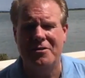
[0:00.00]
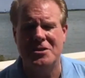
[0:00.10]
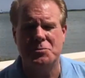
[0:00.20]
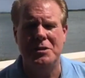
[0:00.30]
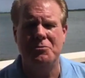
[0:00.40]

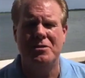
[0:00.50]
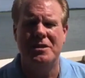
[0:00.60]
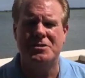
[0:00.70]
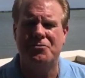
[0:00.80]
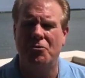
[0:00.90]
that's been with
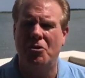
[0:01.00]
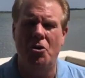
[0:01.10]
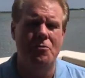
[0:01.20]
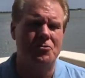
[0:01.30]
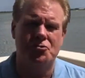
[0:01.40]
us for
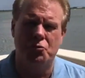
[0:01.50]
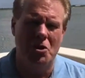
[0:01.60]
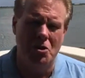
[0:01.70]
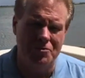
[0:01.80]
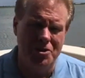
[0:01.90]
over
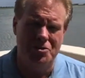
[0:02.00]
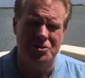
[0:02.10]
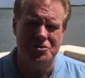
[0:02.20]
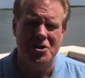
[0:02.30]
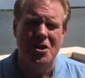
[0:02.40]
12
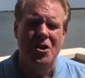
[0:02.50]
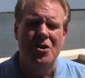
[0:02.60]
years.